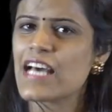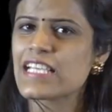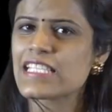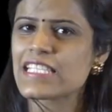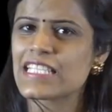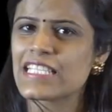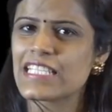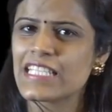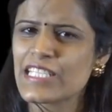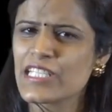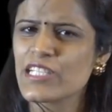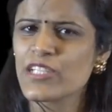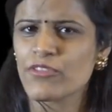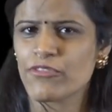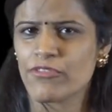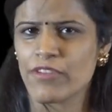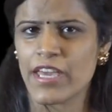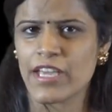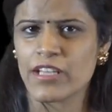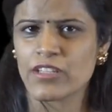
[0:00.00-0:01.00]
has
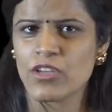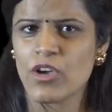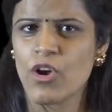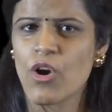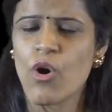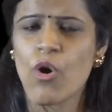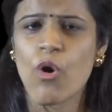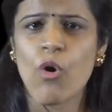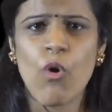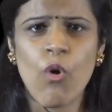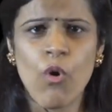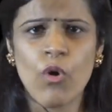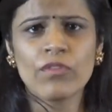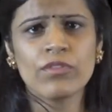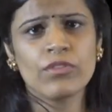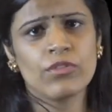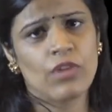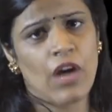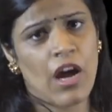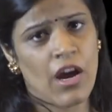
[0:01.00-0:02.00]
little effect
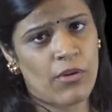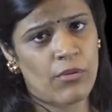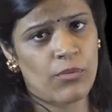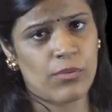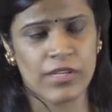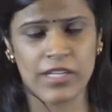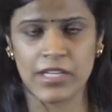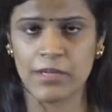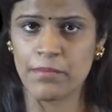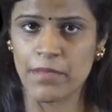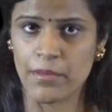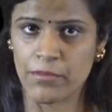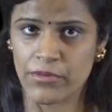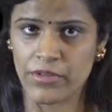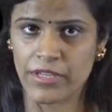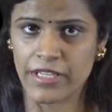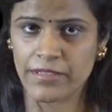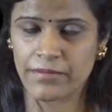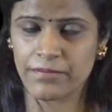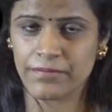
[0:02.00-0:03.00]
on our real
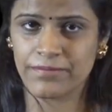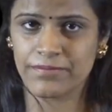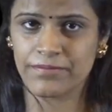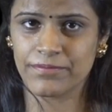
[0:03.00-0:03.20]
memory.